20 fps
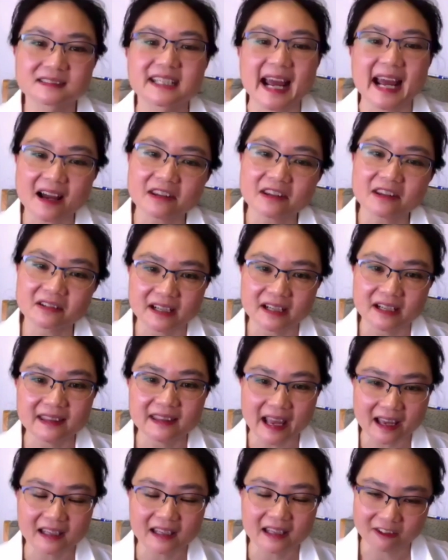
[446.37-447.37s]
gathering
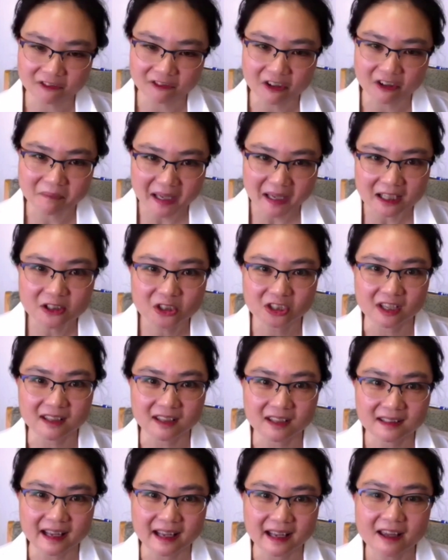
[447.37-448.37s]
that
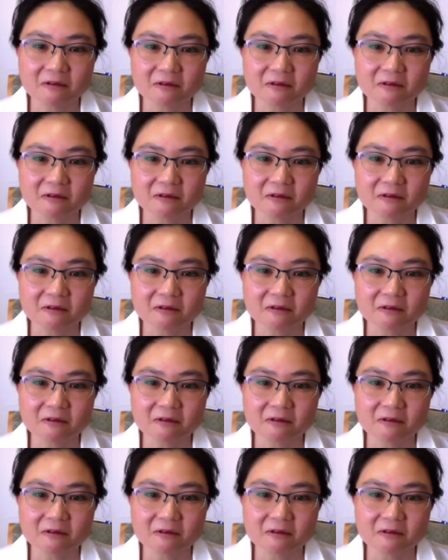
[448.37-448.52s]
information